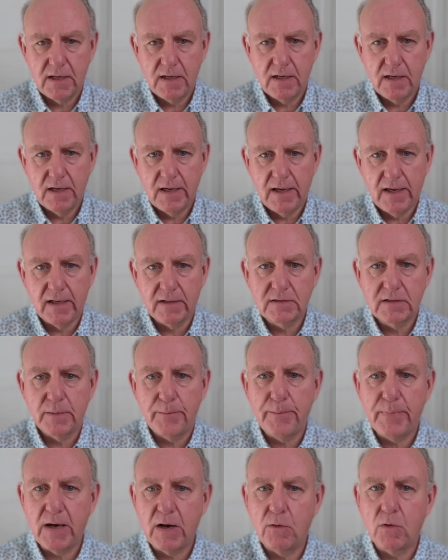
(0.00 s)
It's
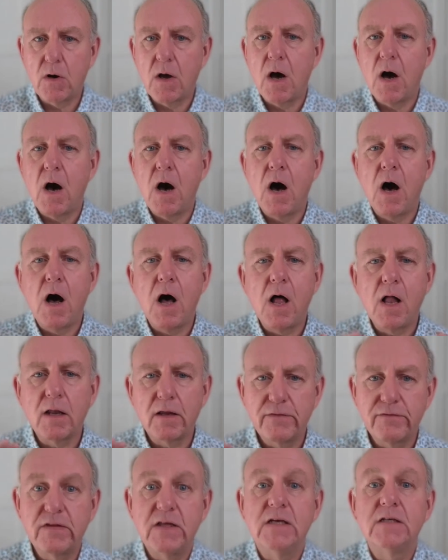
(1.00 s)
about all
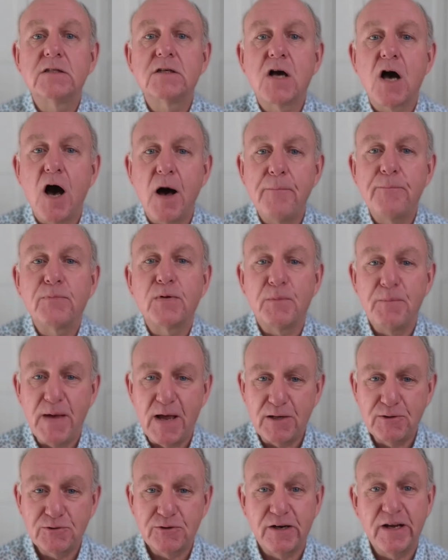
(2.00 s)
of these
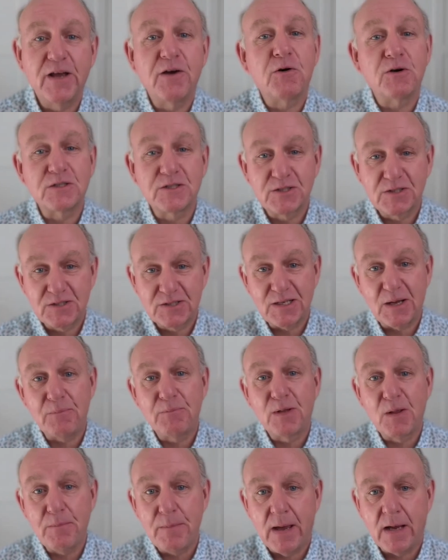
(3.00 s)
complementary or
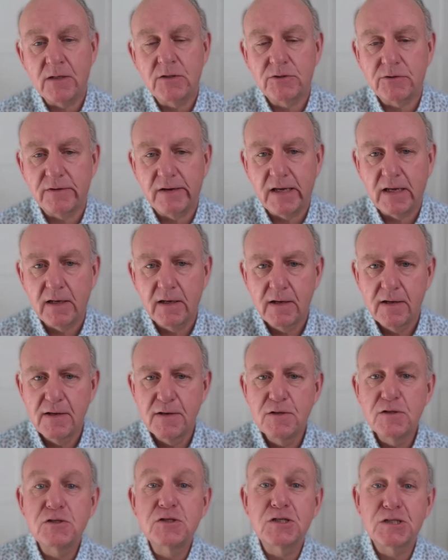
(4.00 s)
supplementary
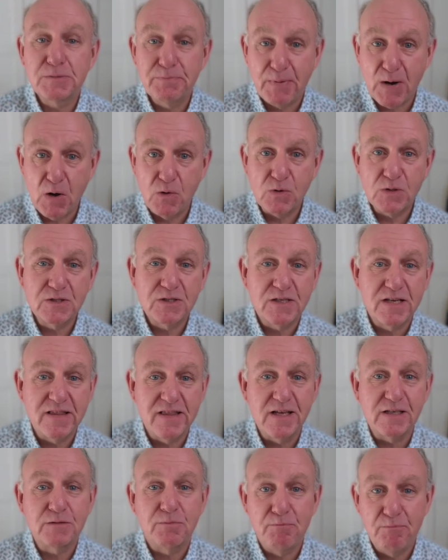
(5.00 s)
spokes to
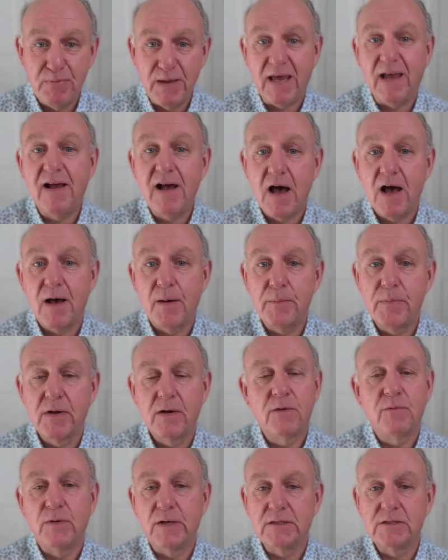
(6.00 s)
this big hub,
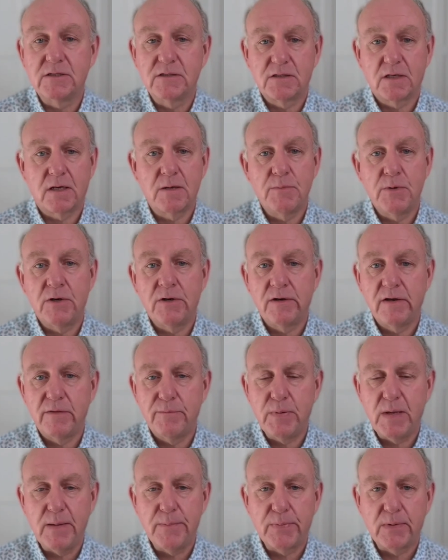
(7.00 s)
which is a community of
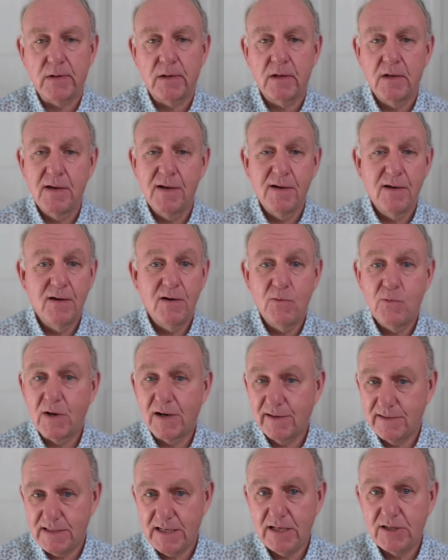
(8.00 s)
people who want to
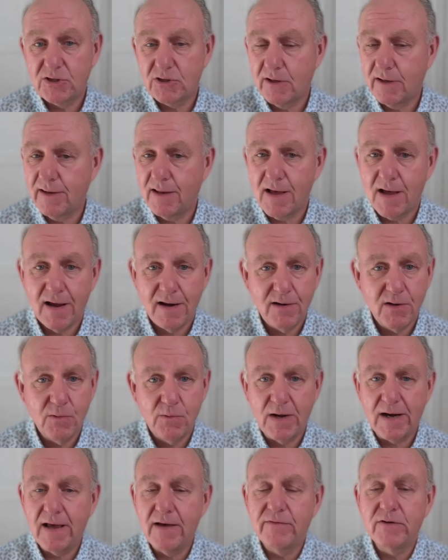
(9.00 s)
teach online, who
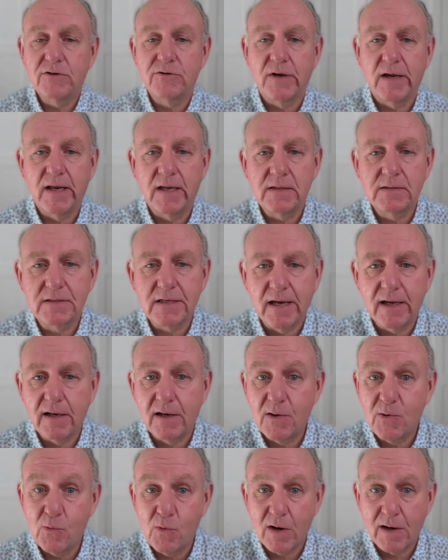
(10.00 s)
want to have a training site,
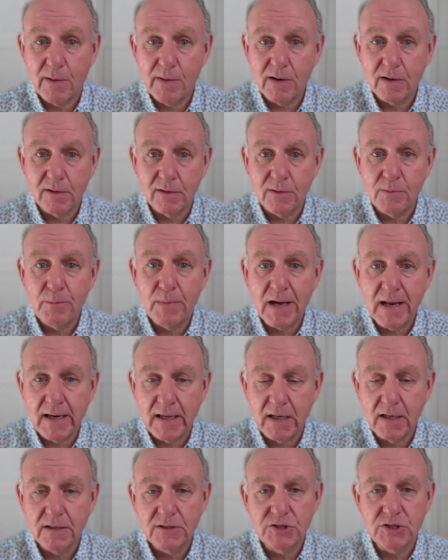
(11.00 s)
who want to earn
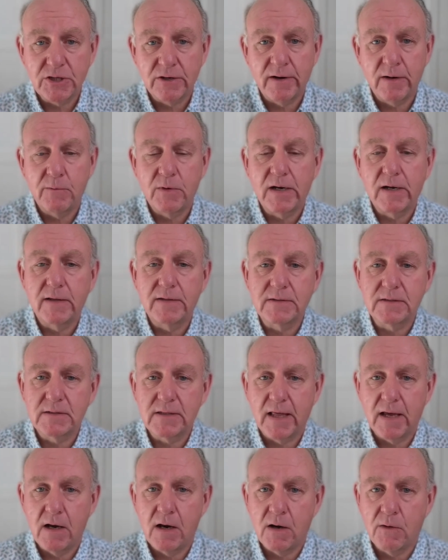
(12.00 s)
money sharing what it is
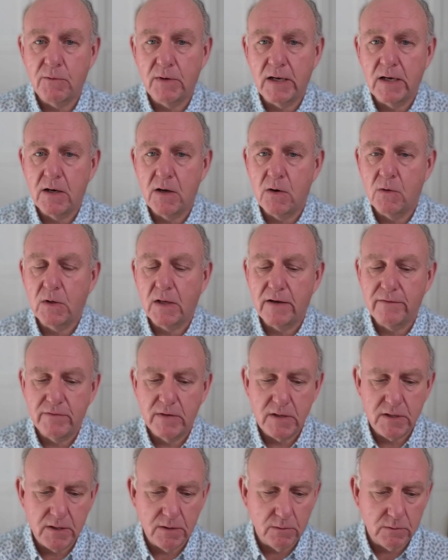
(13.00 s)
they already know, love, and
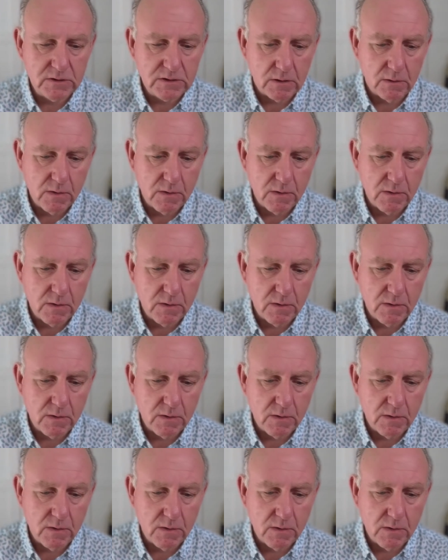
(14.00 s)
do. So